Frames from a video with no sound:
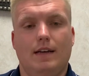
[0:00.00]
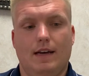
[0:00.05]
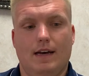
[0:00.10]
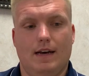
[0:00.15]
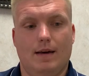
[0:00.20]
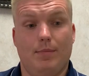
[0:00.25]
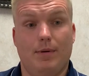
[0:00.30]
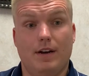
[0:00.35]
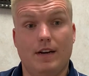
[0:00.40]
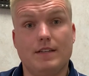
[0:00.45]

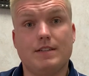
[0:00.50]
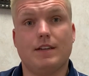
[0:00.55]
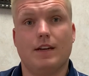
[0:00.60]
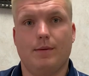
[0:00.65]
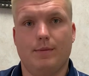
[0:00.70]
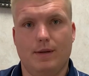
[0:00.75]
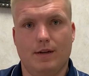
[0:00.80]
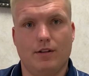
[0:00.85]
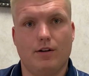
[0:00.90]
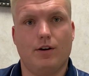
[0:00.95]
But it is
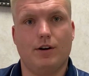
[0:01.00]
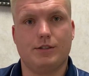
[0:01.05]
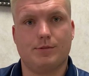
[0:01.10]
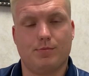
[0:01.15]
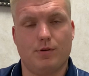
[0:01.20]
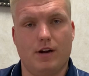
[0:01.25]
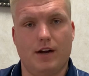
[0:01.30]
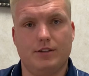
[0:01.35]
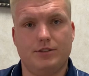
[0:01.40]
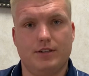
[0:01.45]
going to be a large
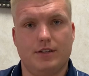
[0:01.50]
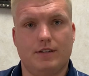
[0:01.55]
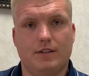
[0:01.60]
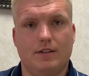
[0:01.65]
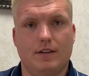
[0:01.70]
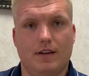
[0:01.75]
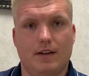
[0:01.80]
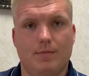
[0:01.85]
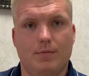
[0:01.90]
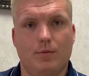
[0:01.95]
project,
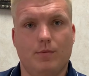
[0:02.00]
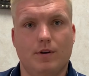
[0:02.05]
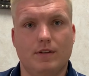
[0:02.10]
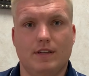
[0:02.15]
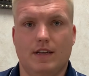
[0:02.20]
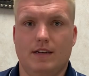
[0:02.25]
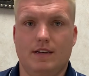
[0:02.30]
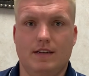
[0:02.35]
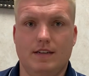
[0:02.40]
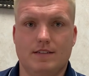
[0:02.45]
but one
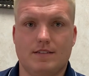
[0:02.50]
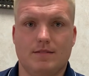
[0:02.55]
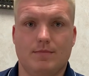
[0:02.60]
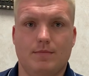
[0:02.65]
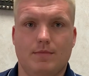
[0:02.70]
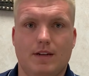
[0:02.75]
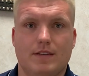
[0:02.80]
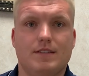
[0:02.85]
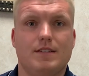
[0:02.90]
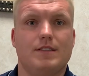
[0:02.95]
that needs some
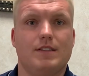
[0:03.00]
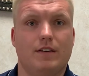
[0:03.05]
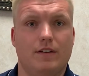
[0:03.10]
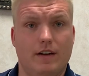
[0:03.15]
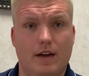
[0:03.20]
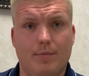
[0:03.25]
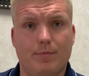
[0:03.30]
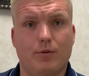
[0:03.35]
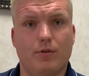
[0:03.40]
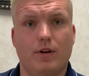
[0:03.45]
necessary
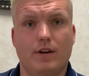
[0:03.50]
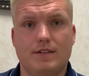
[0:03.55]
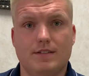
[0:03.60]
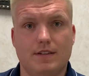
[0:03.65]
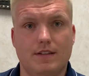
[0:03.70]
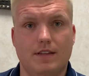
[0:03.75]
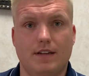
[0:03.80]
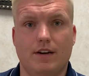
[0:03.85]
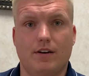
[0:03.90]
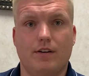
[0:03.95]
upgrades to
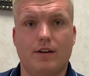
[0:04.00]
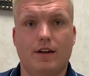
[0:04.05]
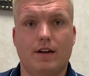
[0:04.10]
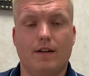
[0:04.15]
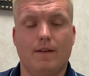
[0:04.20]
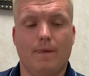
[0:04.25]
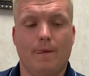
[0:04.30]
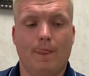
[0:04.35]
the area.